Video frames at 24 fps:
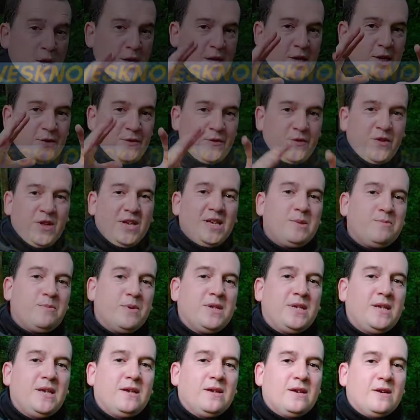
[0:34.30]
In this
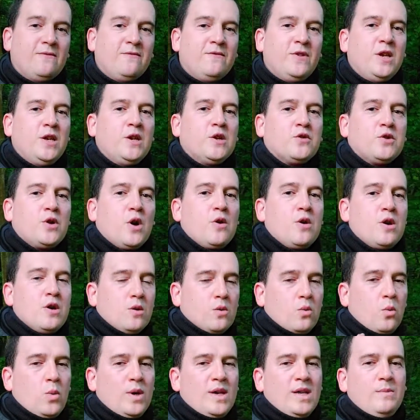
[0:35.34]
particular video though,
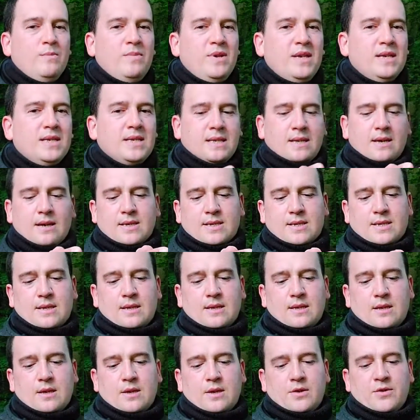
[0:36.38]
we'll be
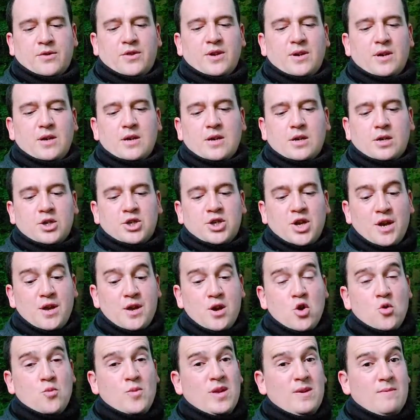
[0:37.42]
discussing the
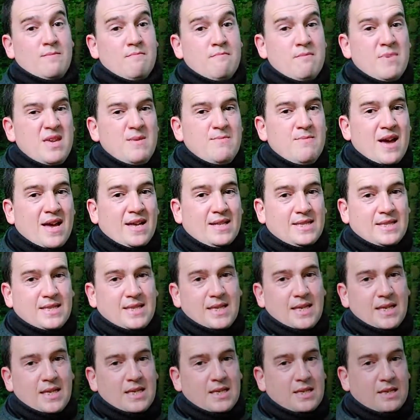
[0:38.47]
Xiaomi Mi Band
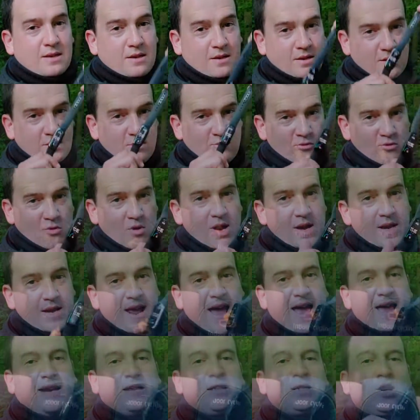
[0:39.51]
6, right,
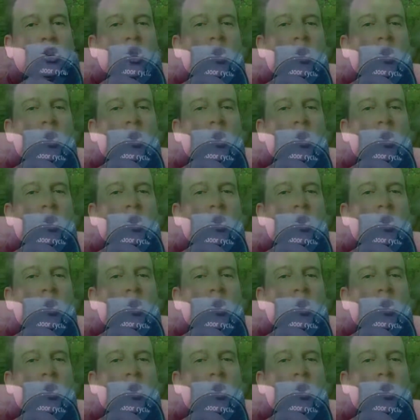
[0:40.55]
and its